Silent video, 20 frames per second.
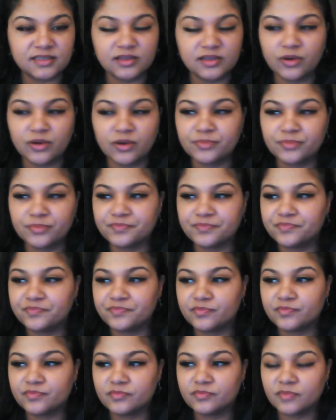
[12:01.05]
so
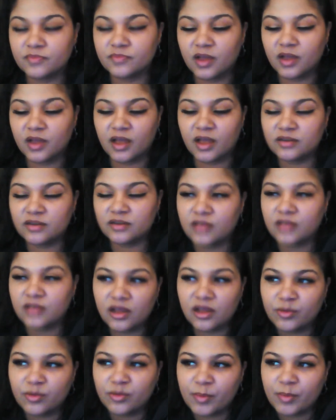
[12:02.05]
I
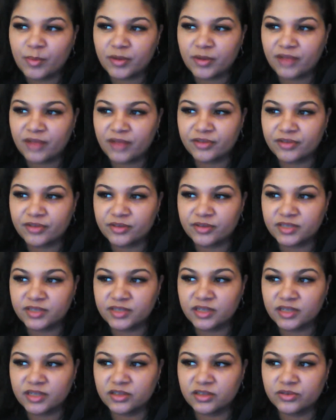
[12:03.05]
don't remember ever
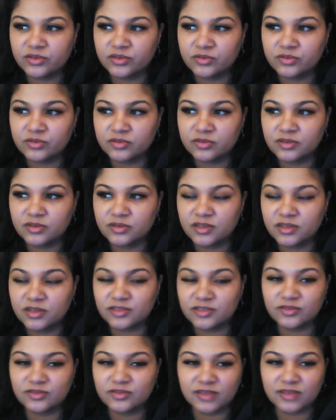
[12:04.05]
using glue. I
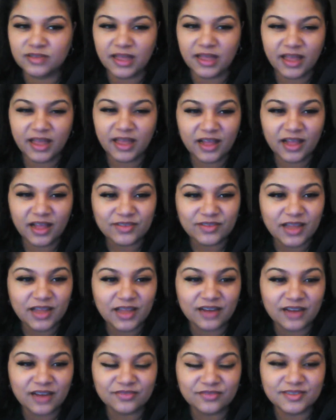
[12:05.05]
just use a hell of a
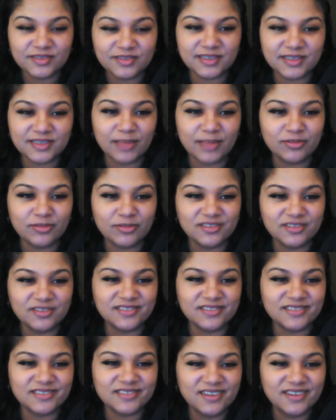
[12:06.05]
lot of
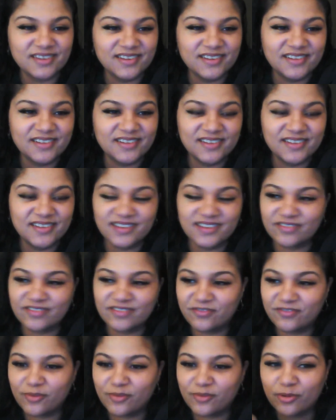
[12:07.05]
staples and
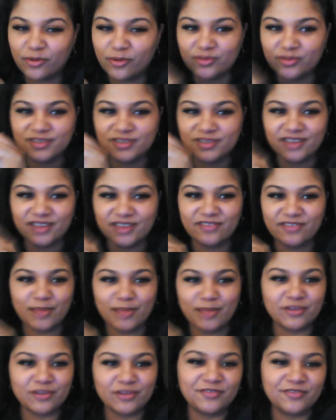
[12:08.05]
folds, like
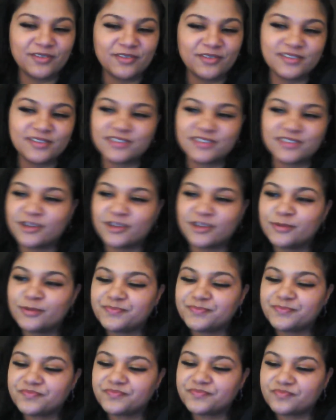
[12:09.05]
fabric folds. So
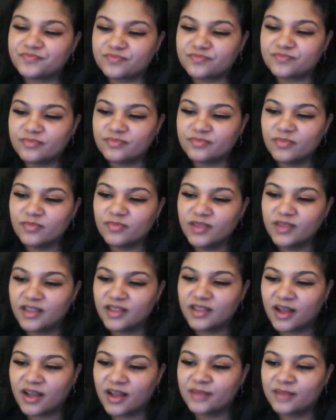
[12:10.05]

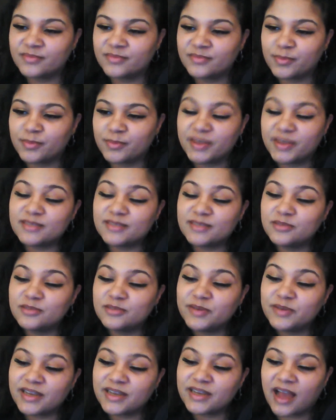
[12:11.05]
the piece I'm
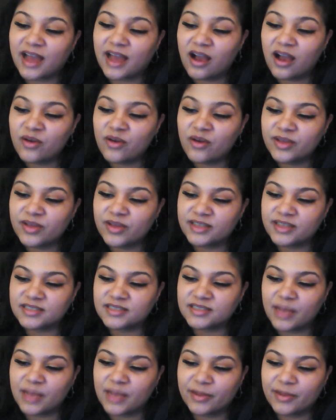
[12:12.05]
doing now is
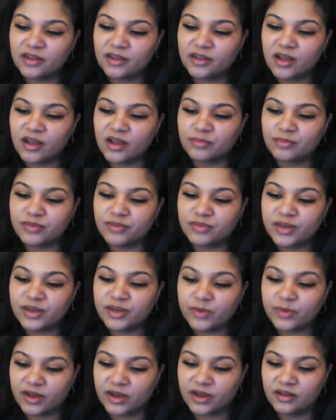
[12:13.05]
coming along pretty
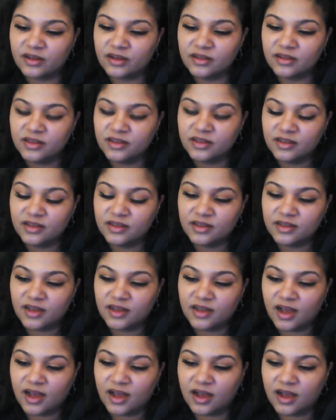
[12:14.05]
well.
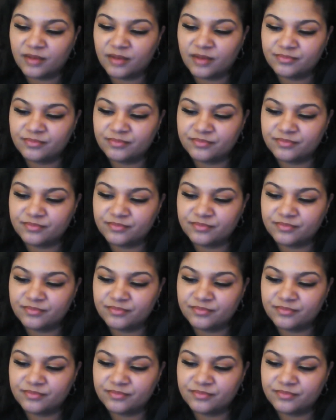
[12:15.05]
A